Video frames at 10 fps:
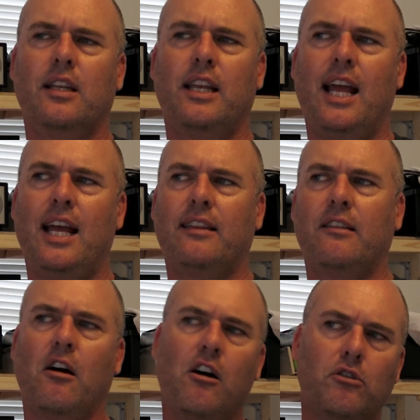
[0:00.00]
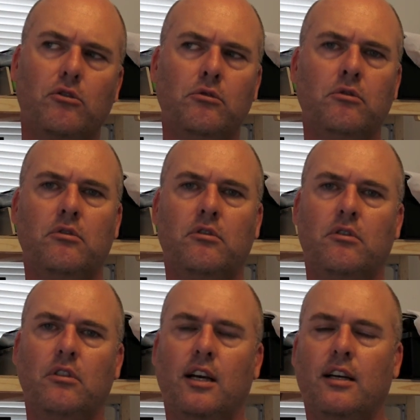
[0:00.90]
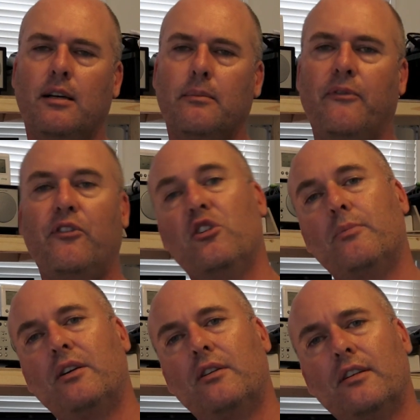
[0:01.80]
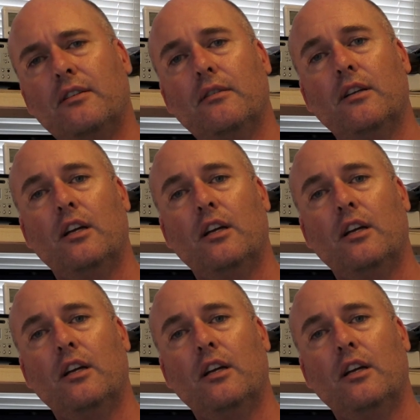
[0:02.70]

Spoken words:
it had the old firmware on it.